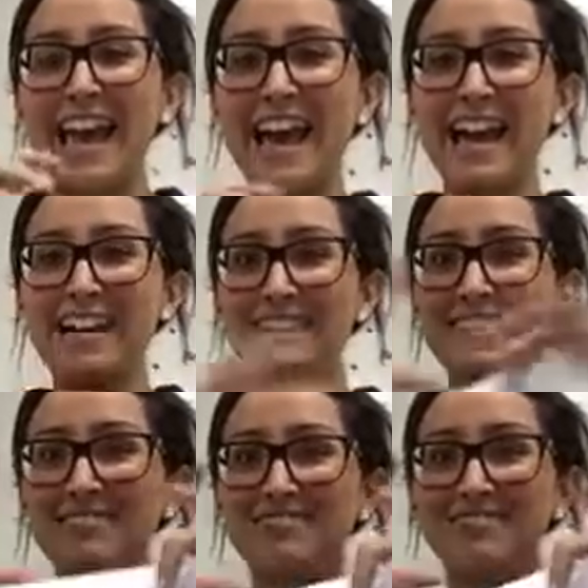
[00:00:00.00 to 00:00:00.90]
and
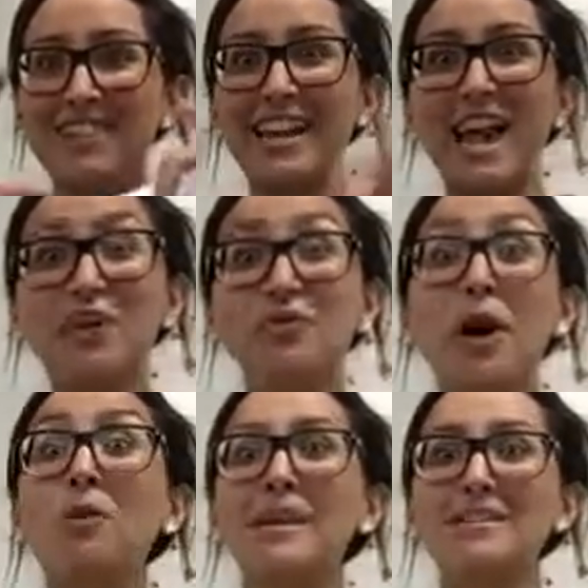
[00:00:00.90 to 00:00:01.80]
it had
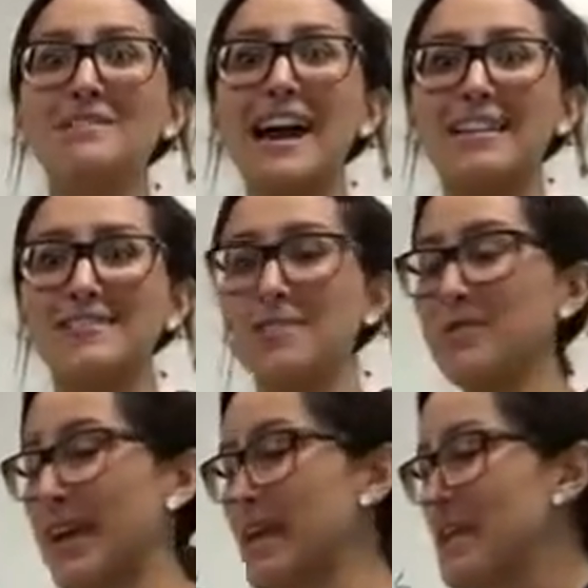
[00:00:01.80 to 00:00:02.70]
grown in size,
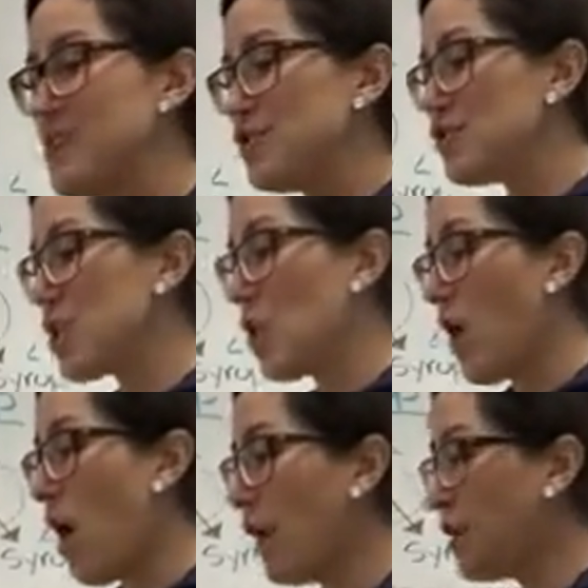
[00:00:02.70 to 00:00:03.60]
okay?
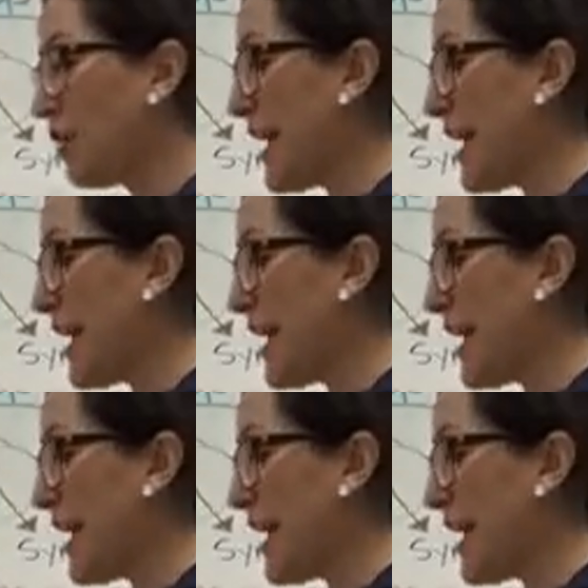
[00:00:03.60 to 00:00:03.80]
So on your